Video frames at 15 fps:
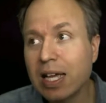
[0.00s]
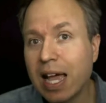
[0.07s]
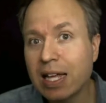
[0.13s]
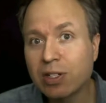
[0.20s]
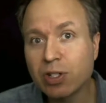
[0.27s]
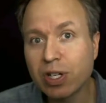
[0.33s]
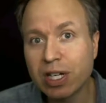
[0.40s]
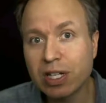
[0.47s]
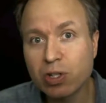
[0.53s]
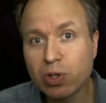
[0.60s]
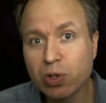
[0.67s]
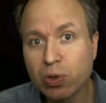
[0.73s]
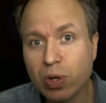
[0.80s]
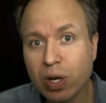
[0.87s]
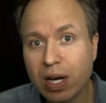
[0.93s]
enter
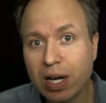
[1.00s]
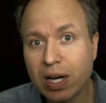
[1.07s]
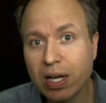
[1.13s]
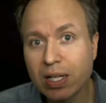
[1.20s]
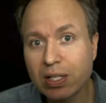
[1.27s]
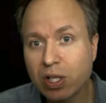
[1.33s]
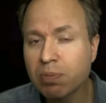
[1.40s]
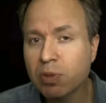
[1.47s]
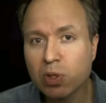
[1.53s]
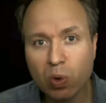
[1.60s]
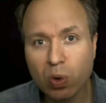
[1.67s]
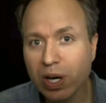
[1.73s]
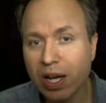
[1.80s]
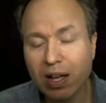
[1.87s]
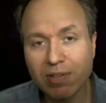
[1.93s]
into some
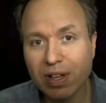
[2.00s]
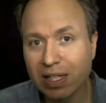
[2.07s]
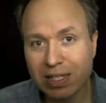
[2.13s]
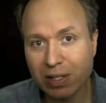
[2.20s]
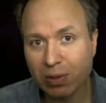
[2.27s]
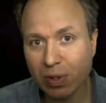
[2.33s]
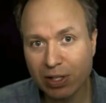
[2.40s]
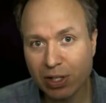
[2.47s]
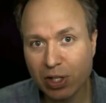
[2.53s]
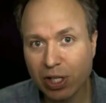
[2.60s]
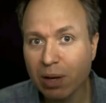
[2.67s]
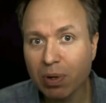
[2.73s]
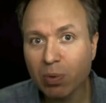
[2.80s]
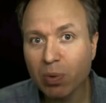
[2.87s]
sort of illicit relationship.